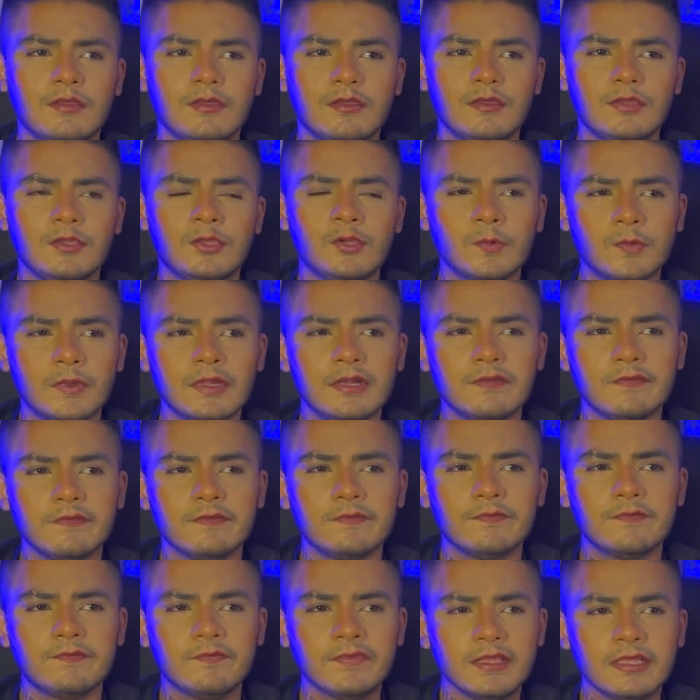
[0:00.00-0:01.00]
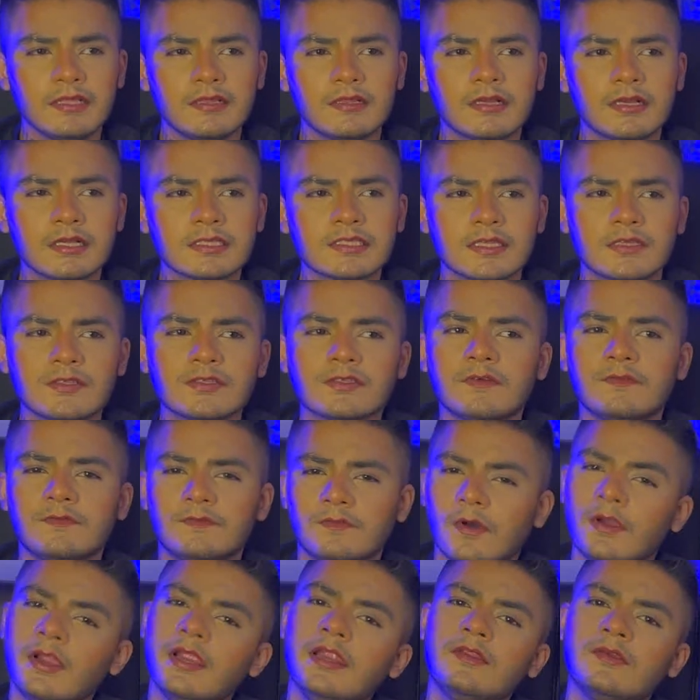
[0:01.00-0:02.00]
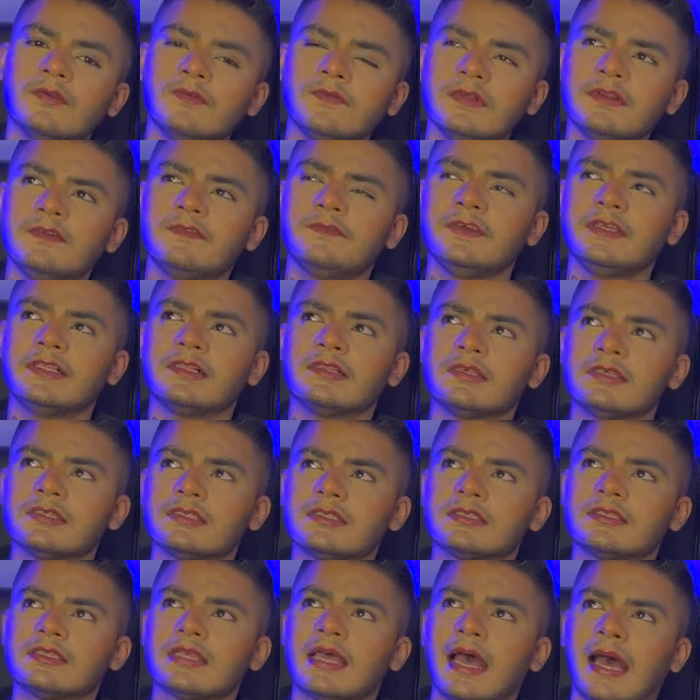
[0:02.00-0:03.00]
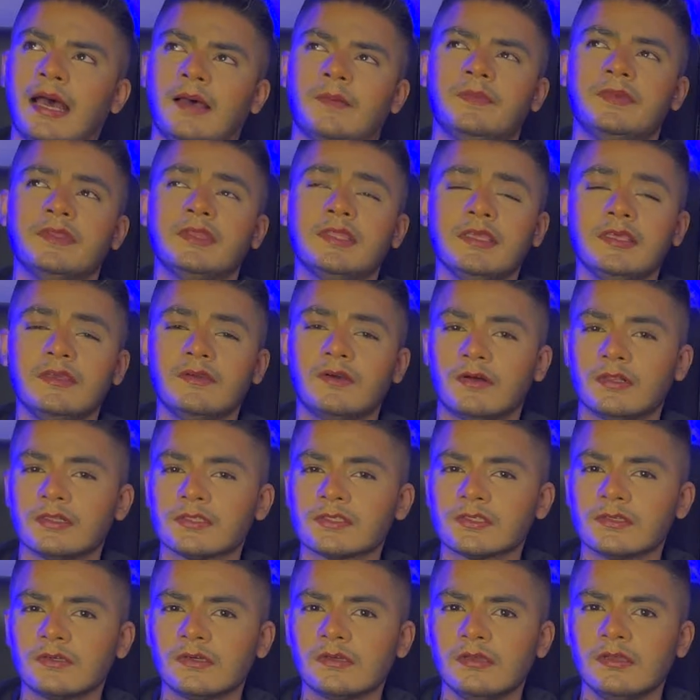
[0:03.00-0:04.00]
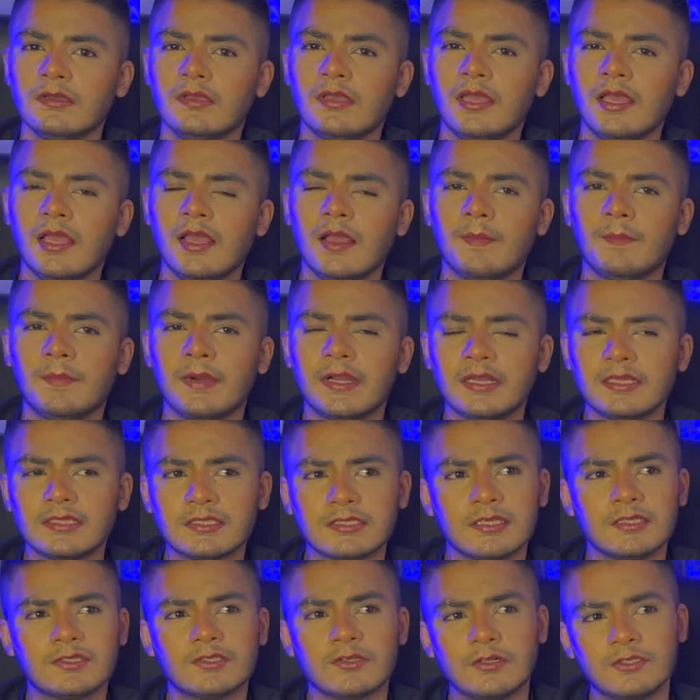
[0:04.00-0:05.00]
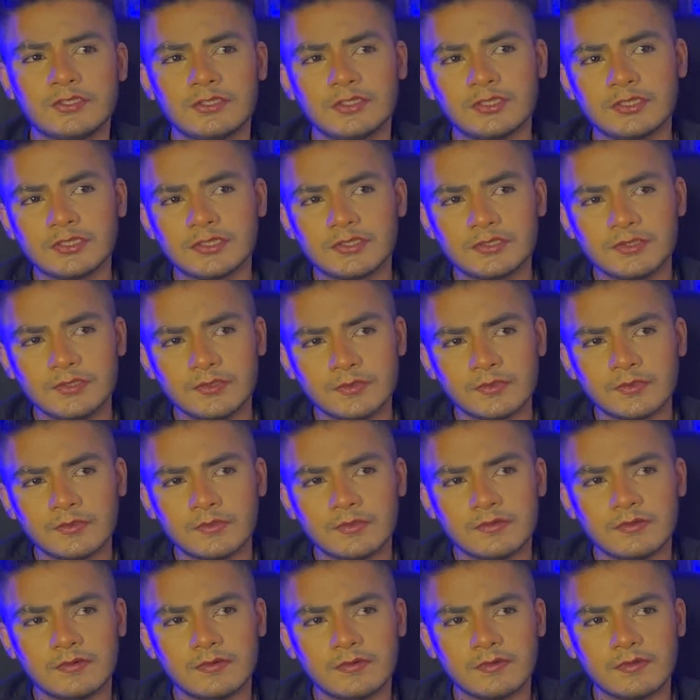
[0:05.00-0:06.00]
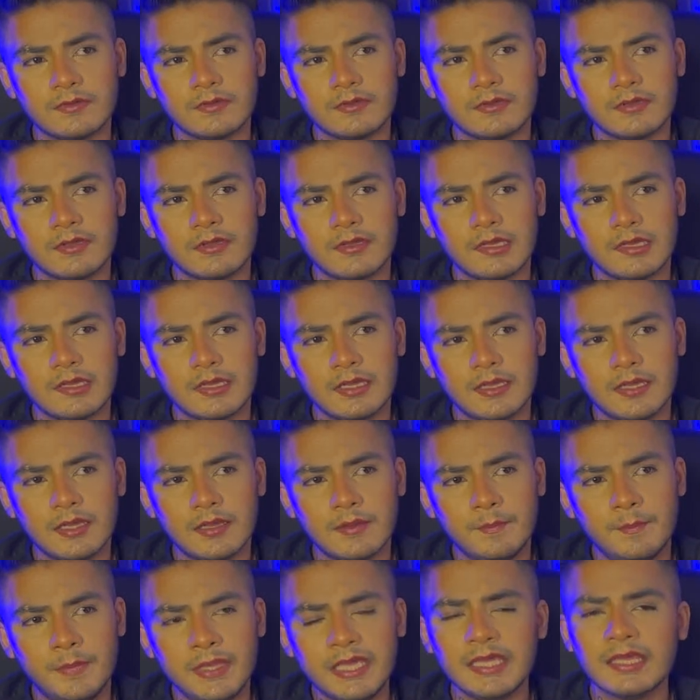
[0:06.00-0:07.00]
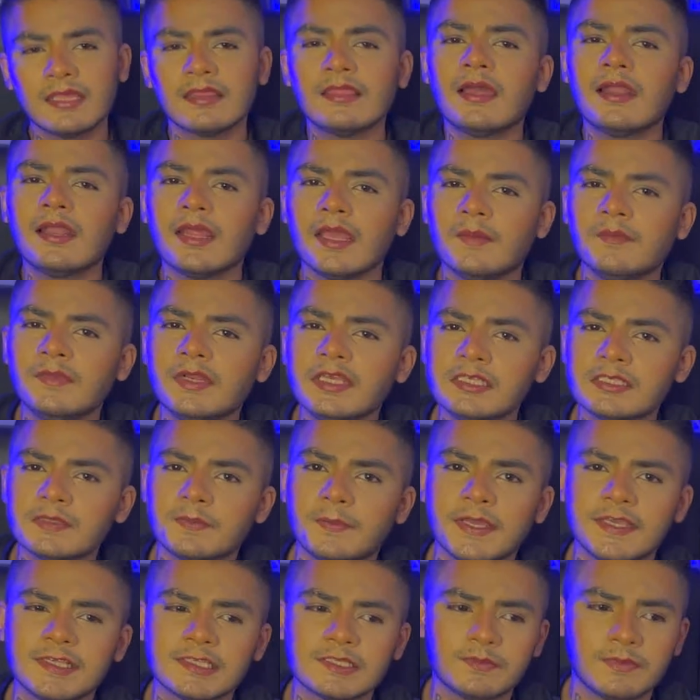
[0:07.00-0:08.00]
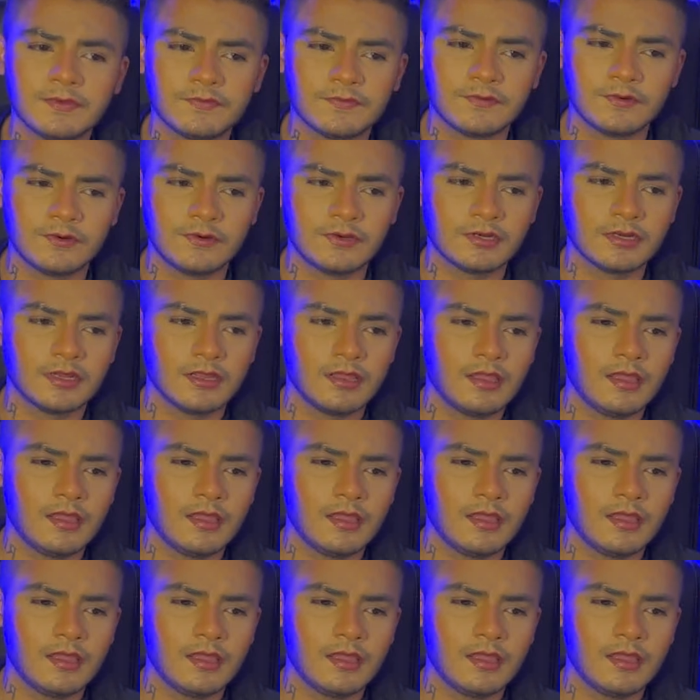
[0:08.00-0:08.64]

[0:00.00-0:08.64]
you will feel a sense of void. You will feel this apathy also, but it's also just you being in that empty space before